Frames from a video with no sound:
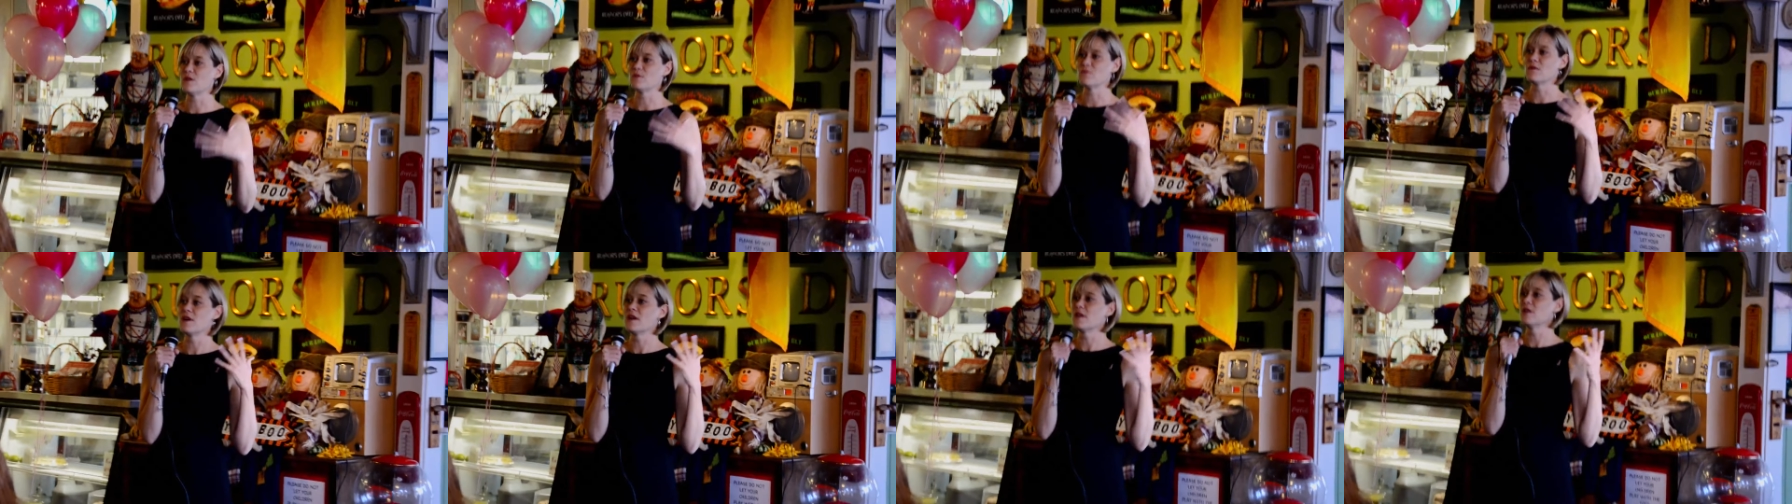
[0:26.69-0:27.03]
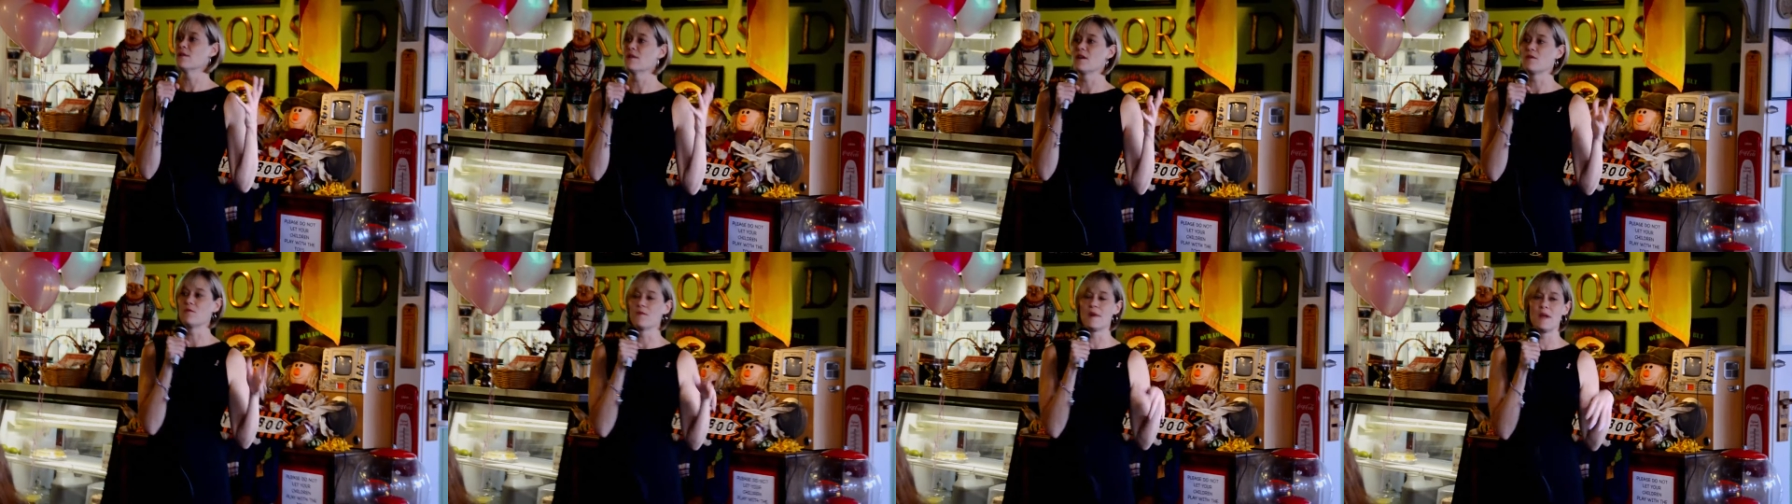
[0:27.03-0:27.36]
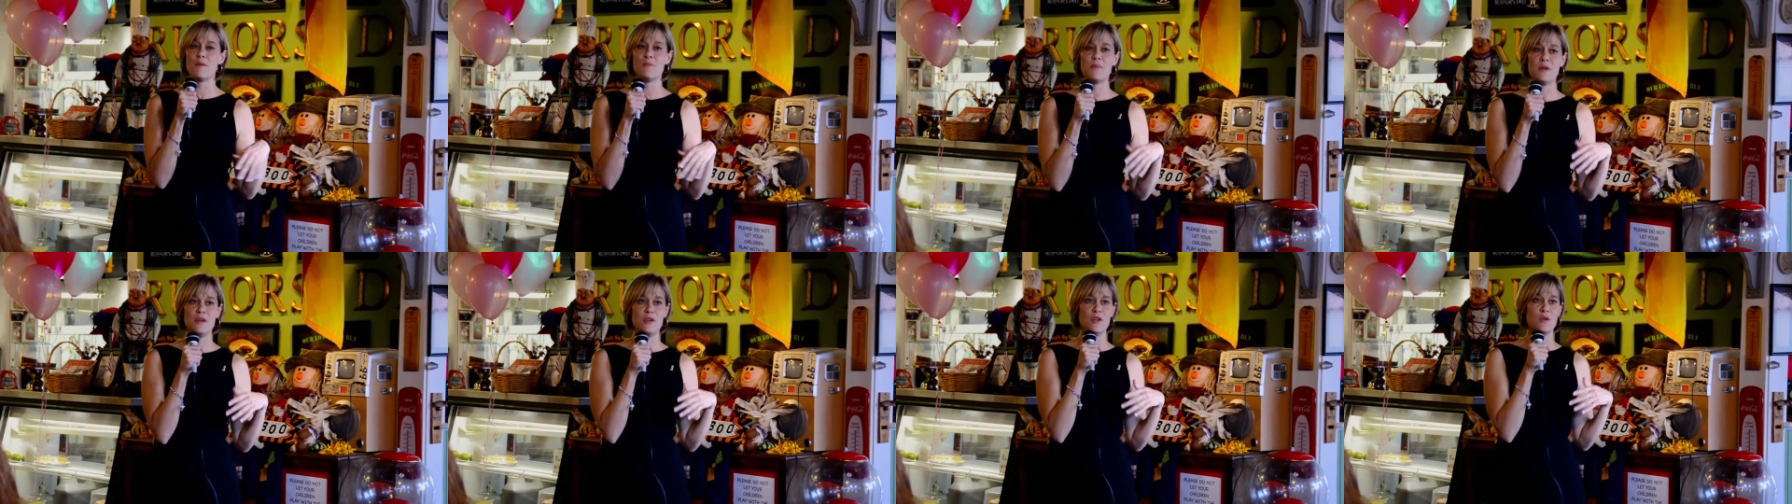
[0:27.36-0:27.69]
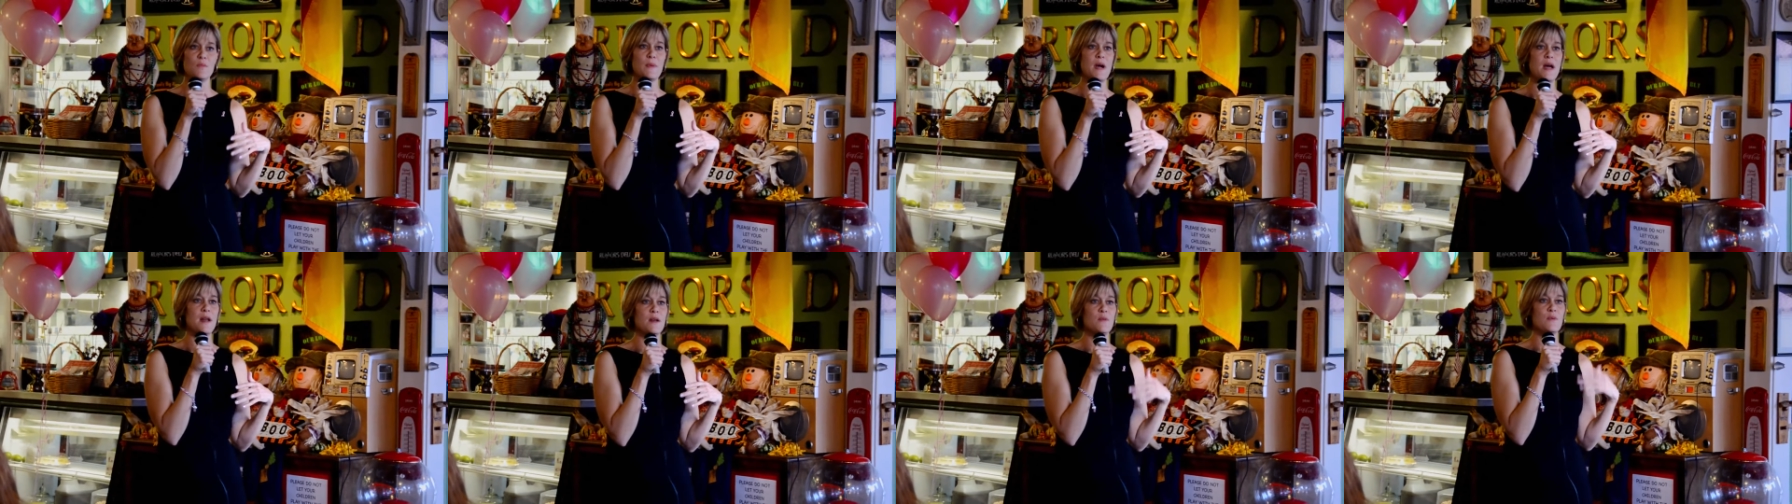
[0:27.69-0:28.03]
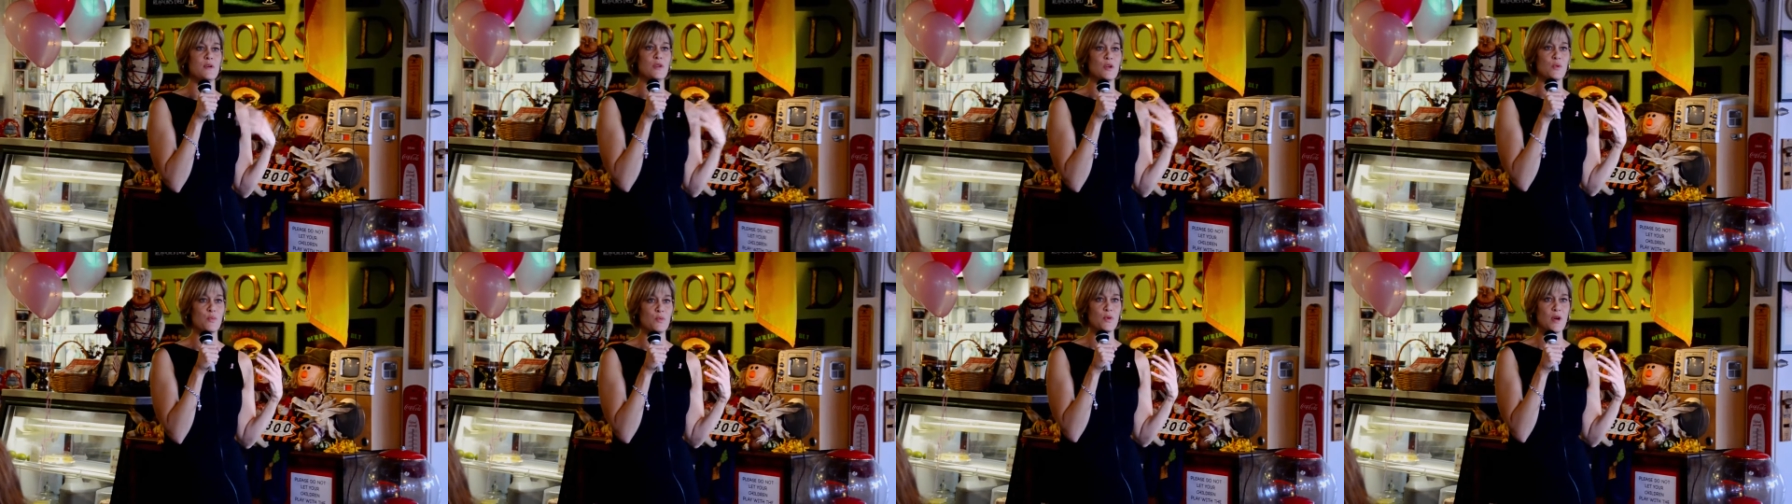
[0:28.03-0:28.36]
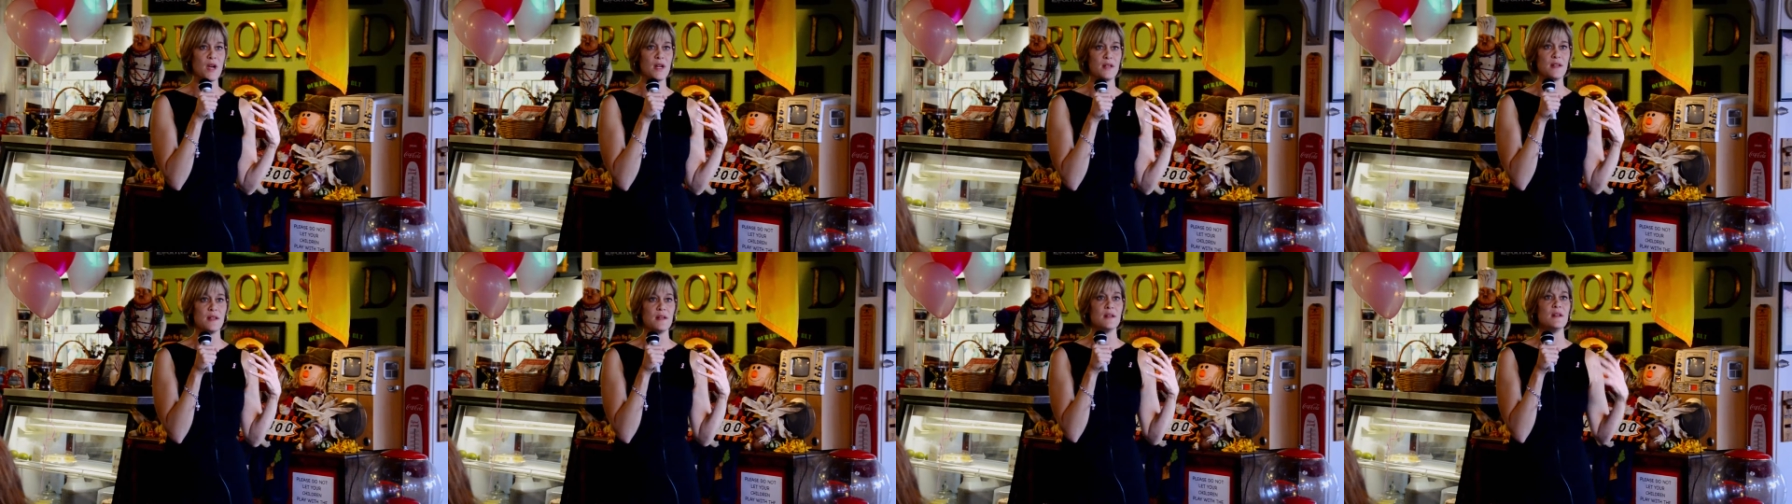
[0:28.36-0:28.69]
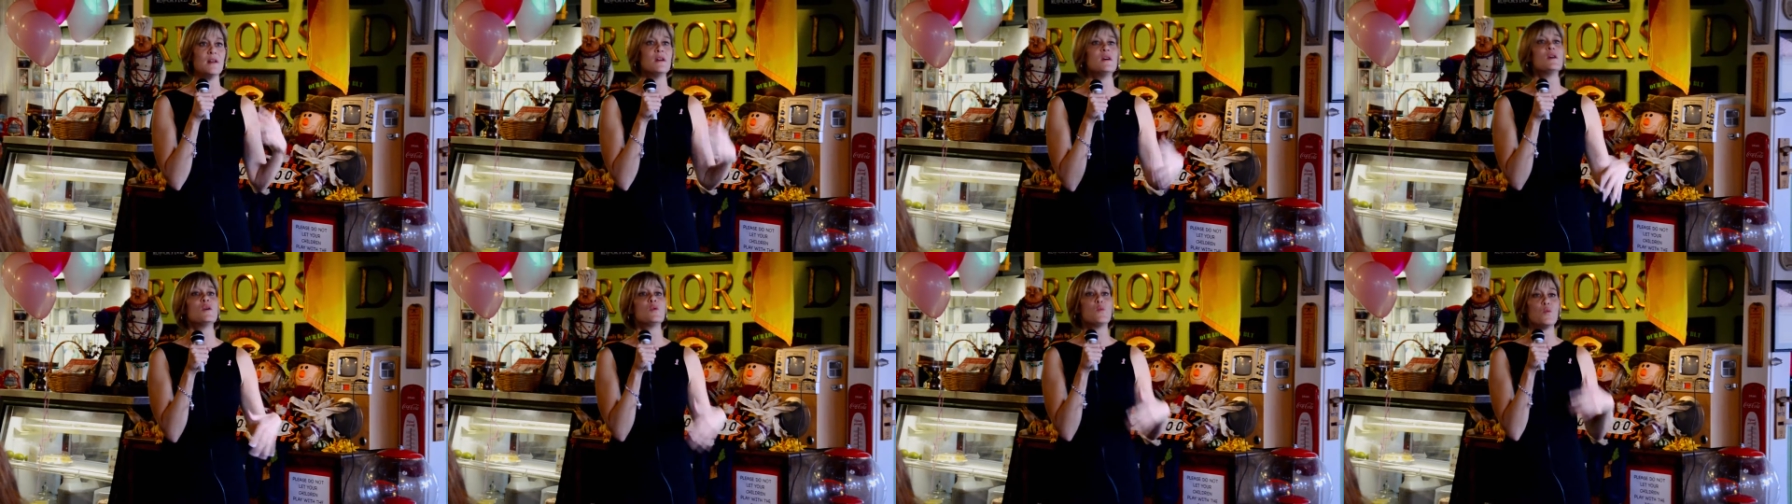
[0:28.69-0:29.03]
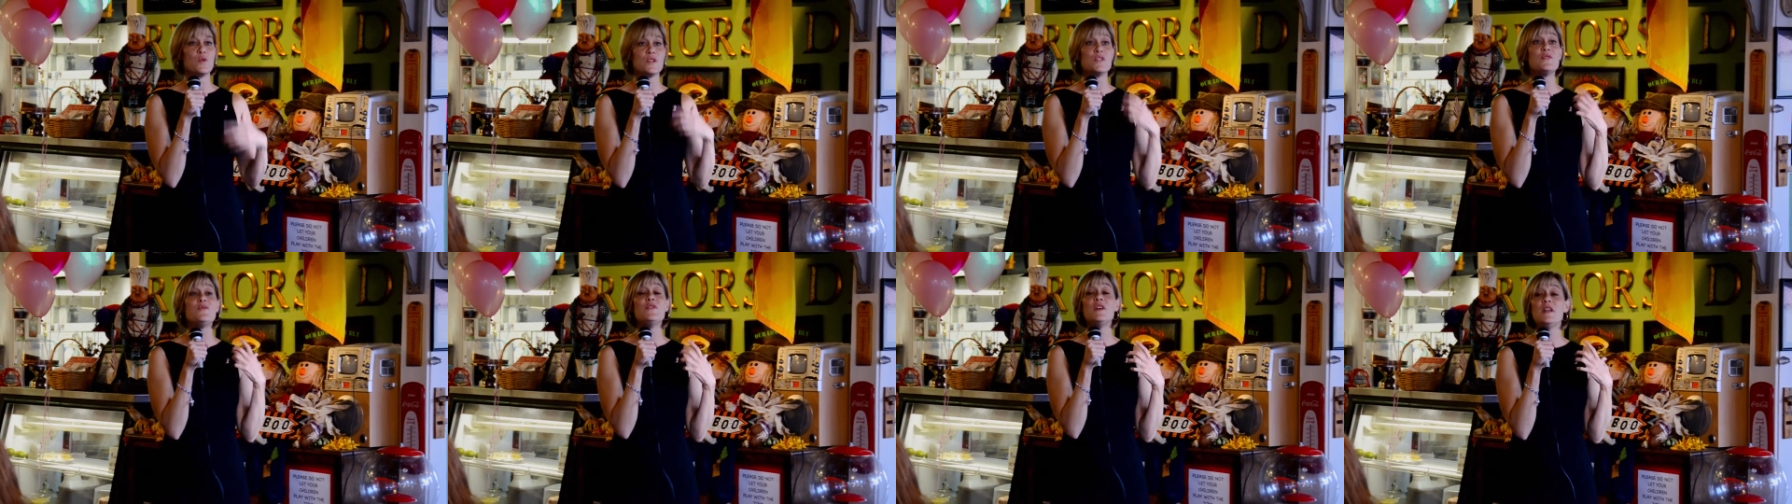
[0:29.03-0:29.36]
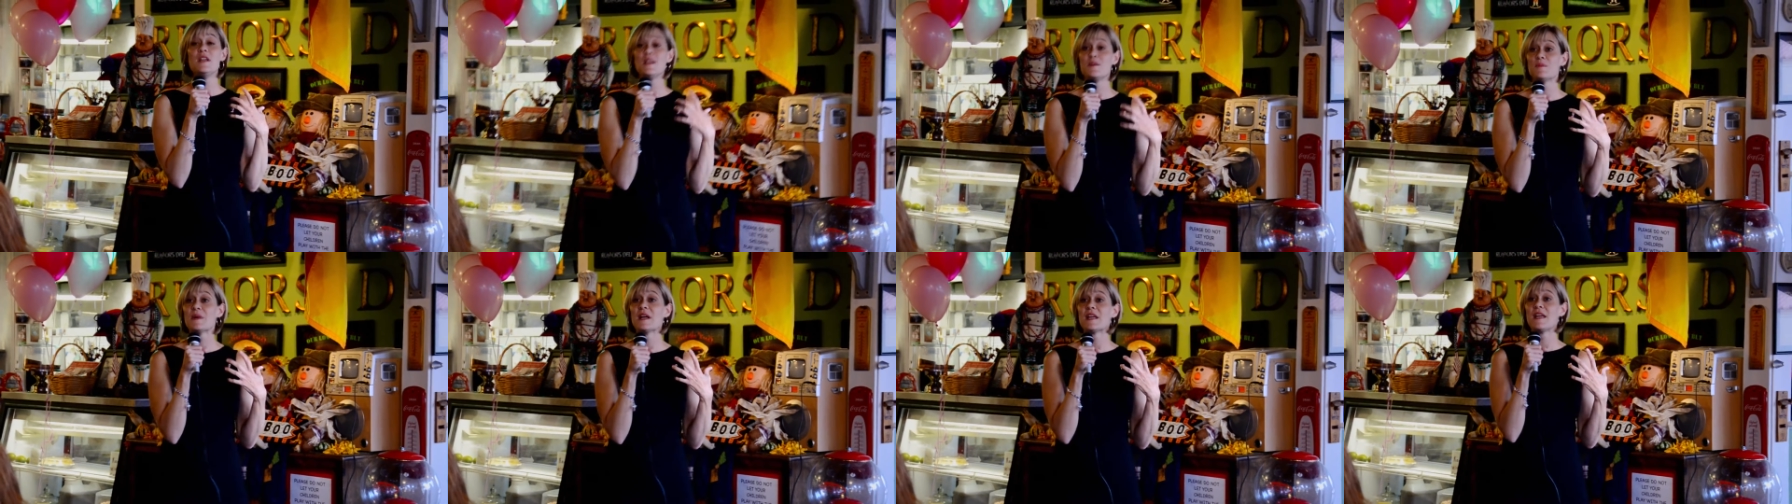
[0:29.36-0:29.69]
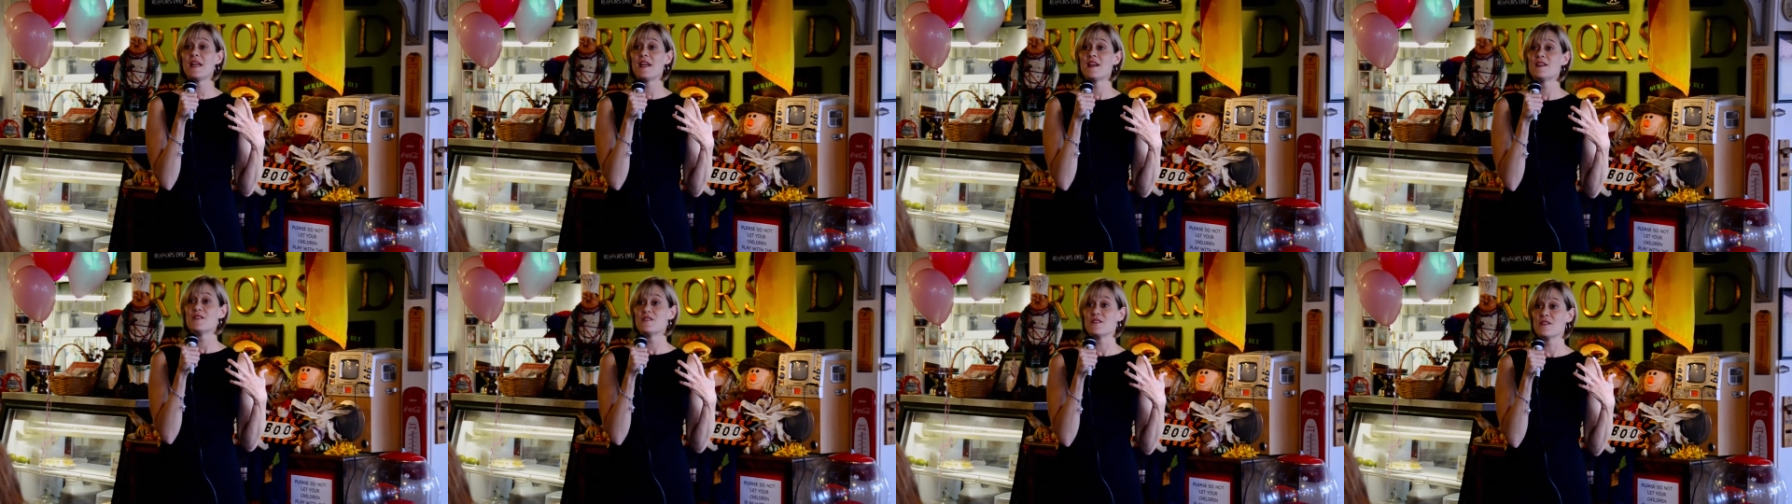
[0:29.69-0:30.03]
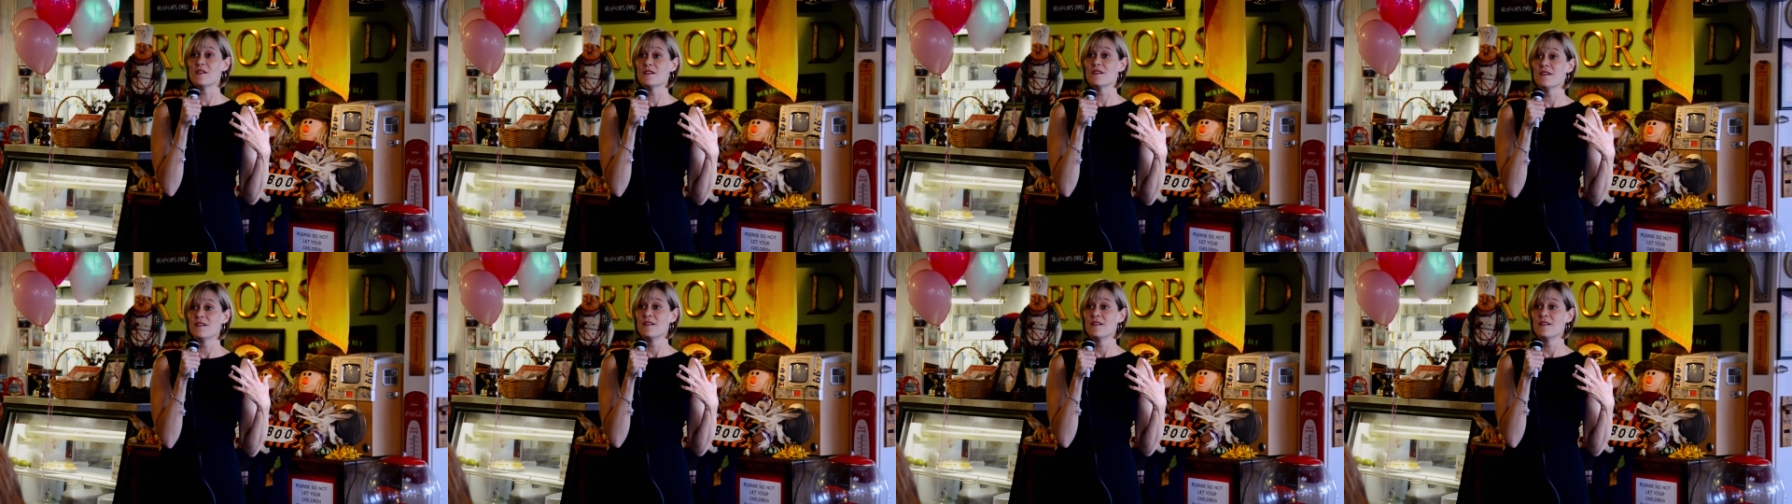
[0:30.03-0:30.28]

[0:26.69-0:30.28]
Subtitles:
running around rampant in your body when you're pregnant was feeding my cancer.